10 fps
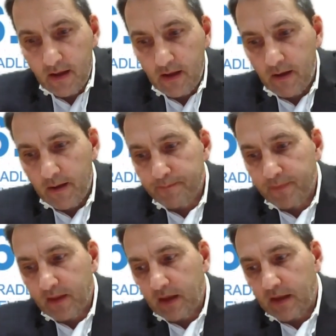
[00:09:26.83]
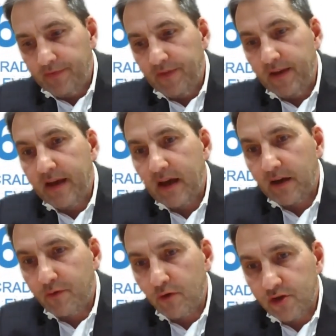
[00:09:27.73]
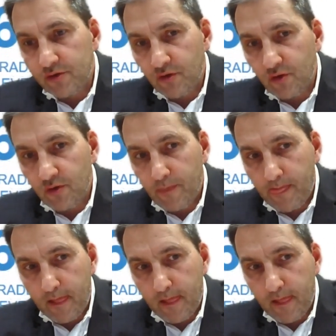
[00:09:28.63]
um, they have also